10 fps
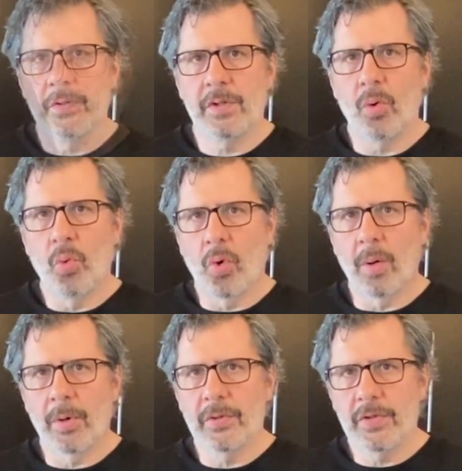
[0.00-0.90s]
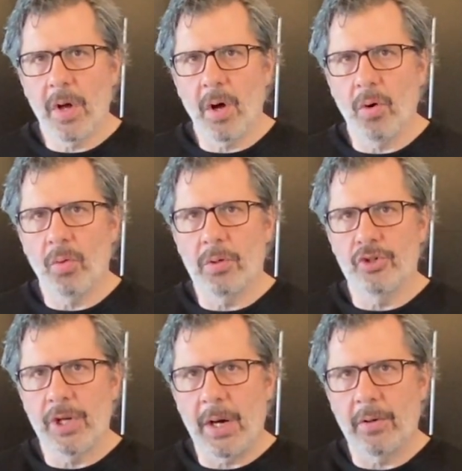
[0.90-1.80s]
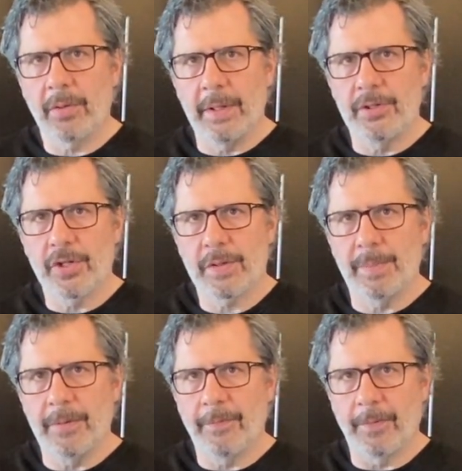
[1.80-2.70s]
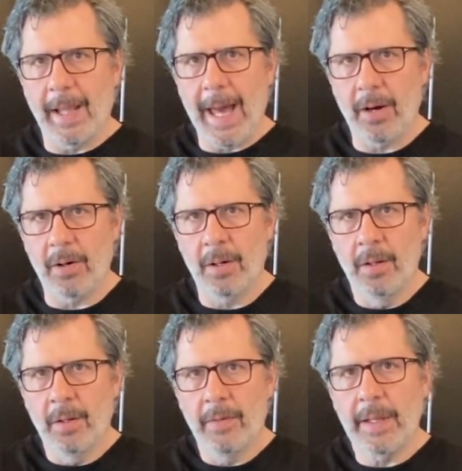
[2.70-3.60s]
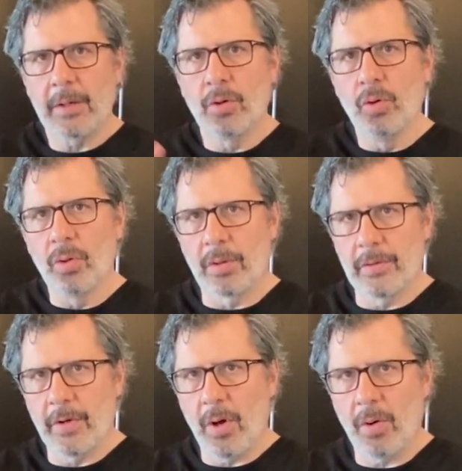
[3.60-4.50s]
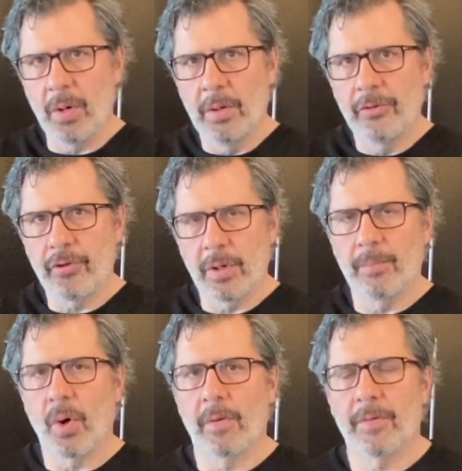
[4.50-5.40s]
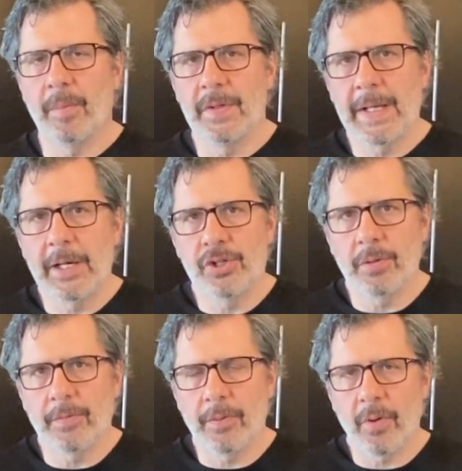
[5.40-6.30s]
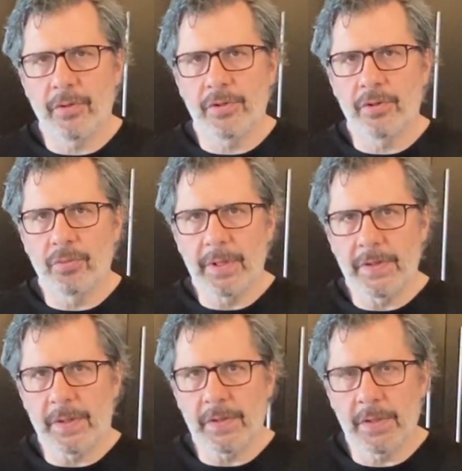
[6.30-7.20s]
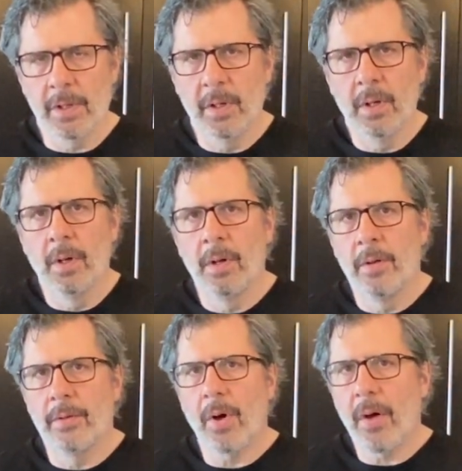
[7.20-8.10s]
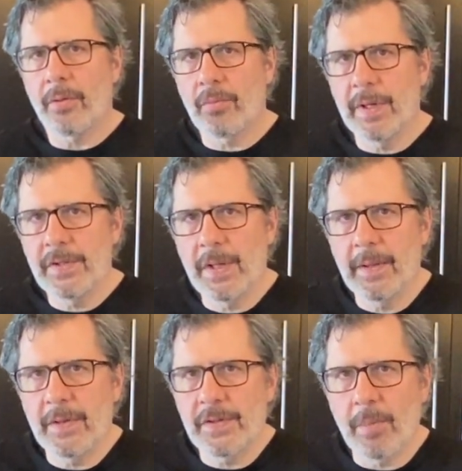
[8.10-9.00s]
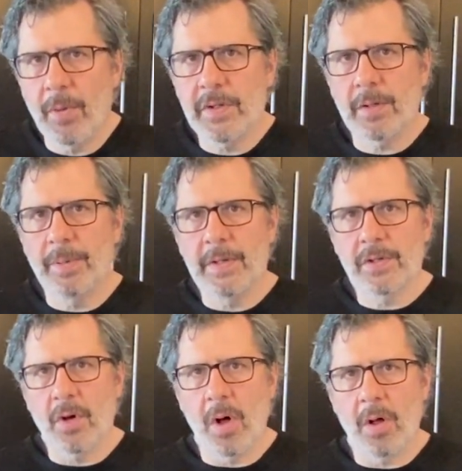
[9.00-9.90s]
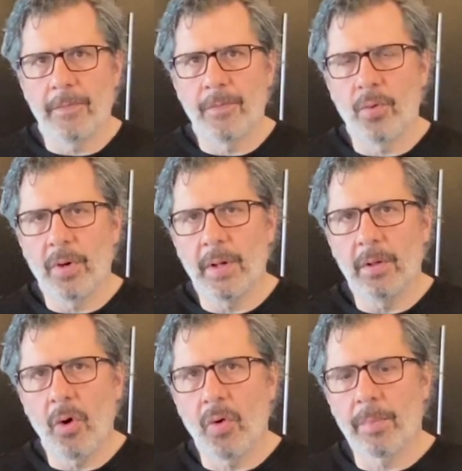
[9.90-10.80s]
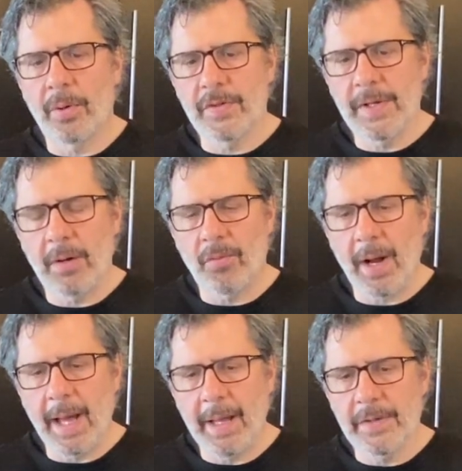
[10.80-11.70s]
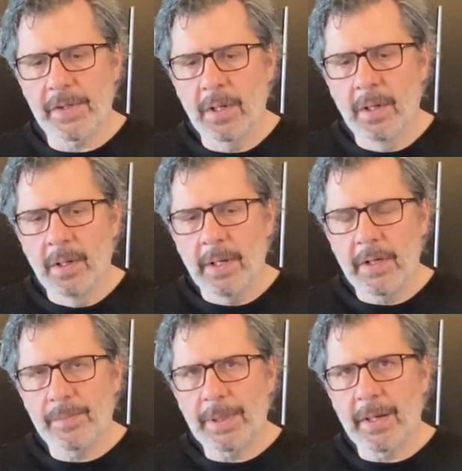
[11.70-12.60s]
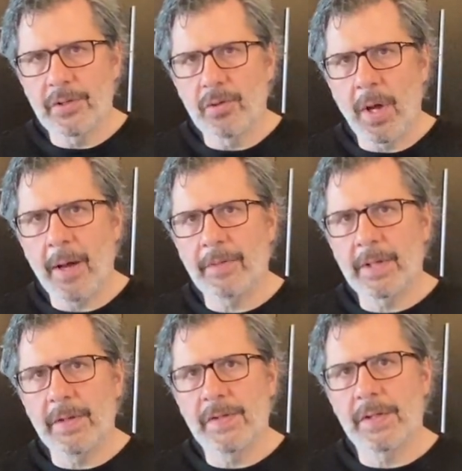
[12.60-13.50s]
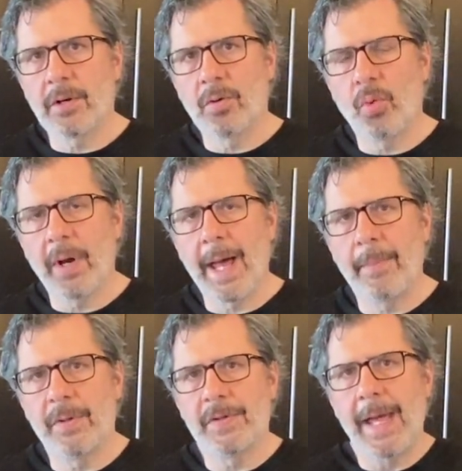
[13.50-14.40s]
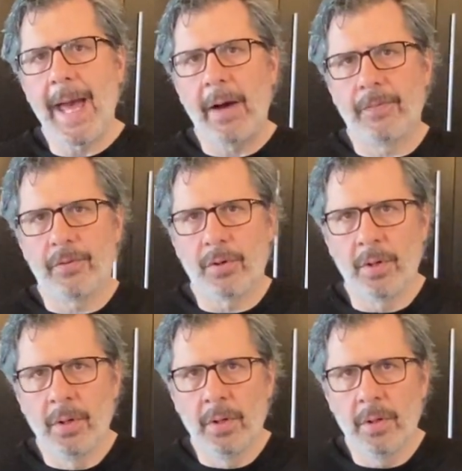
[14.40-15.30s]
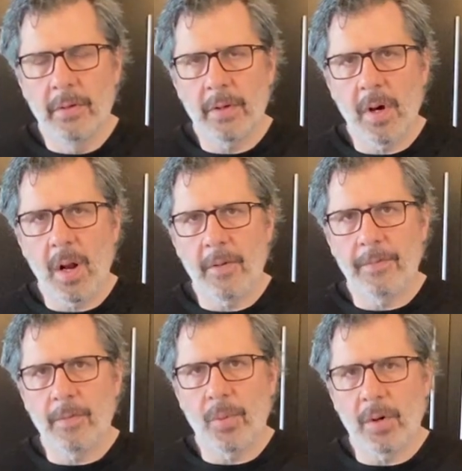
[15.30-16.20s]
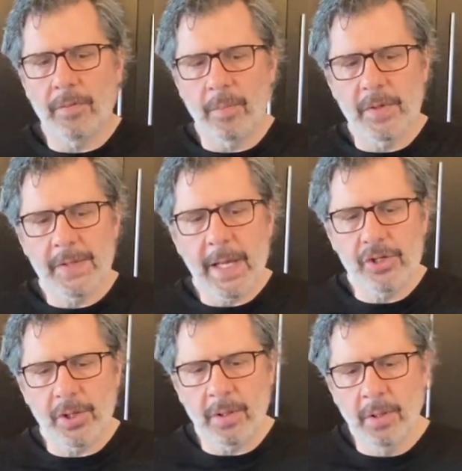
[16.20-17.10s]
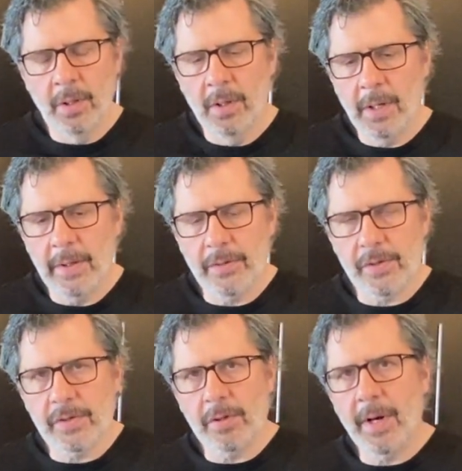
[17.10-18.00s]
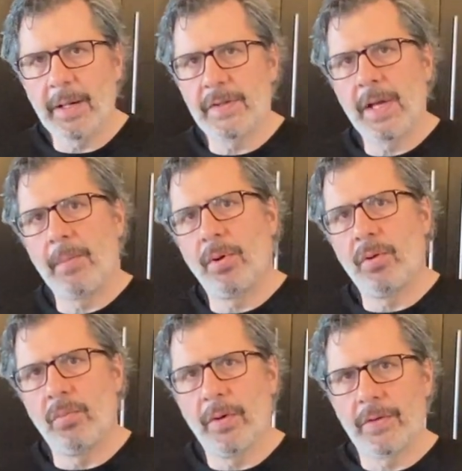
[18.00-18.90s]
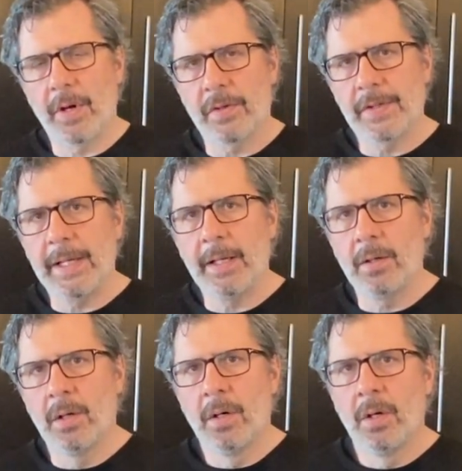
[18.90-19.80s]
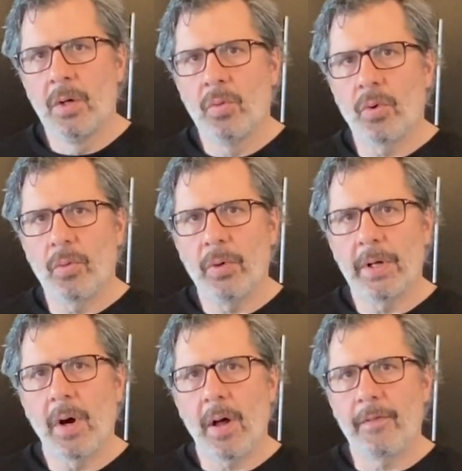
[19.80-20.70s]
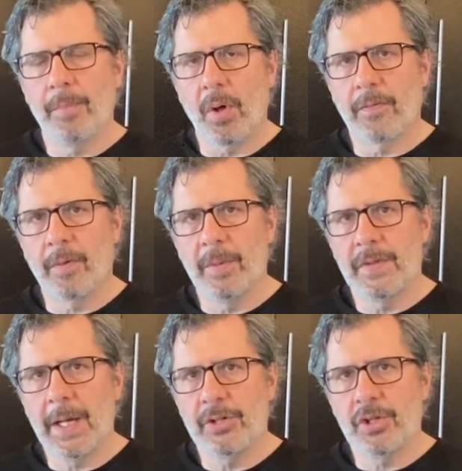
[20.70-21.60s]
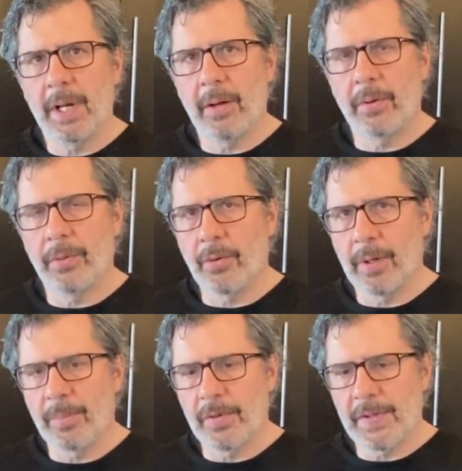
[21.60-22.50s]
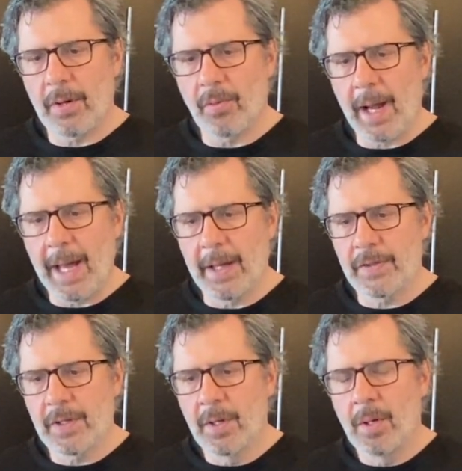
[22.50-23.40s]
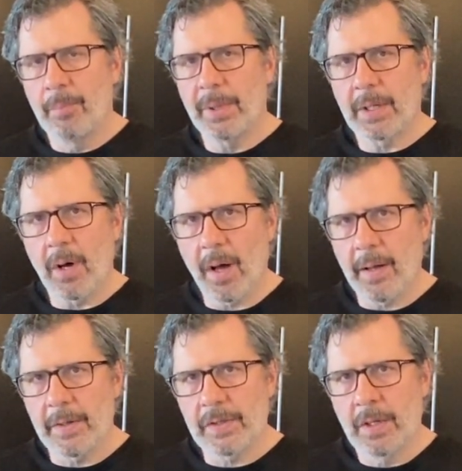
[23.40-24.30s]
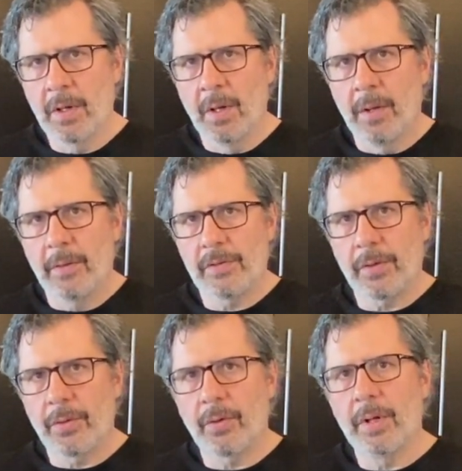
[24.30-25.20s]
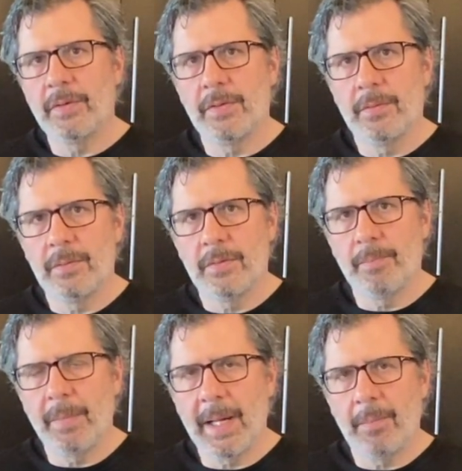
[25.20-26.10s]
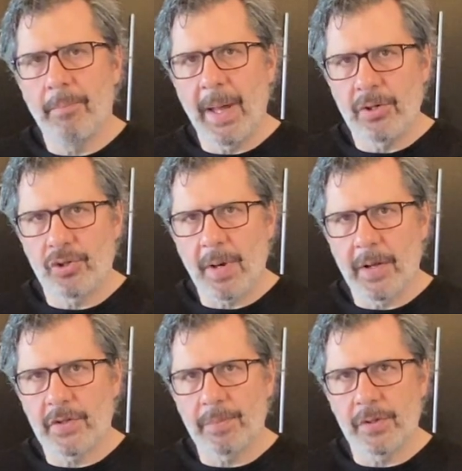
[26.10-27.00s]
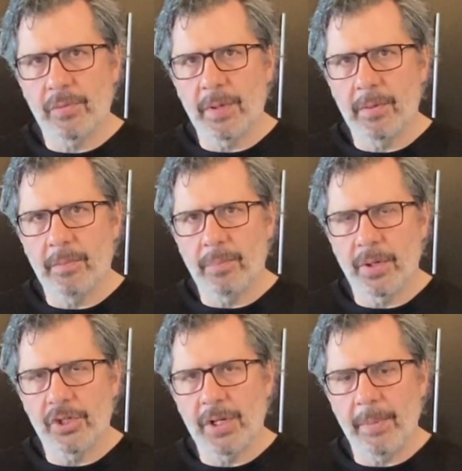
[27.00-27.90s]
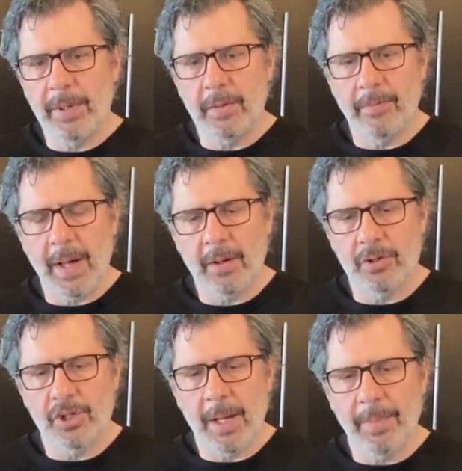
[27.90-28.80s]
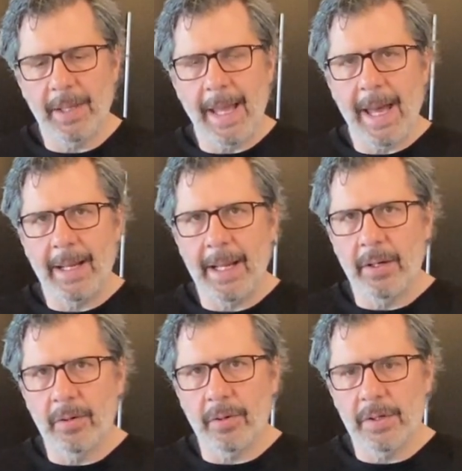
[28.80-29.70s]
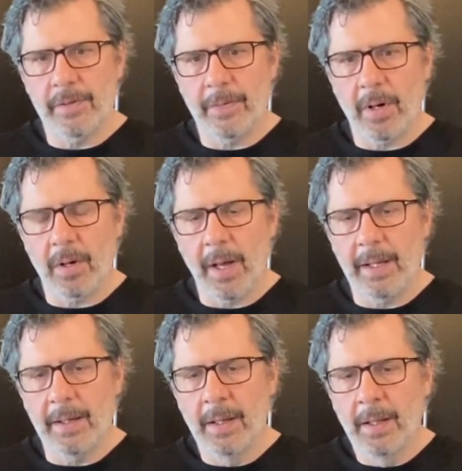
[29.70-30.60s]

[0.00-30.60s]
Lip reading: So warmer dough will generally just be flatter than cooler dough during bulk fermentation for those 2 reasons. The other reason that some recipes call for a lower percent rise is because you have to consider what happens after the cutoff for bulk fermentation. And this was a great example with Tartine, where we cut off bulk fermentation at a 30% rise because there's a 30-minute bench rest between pre-shaping and final shaping at 80 degrees Fahrenheit.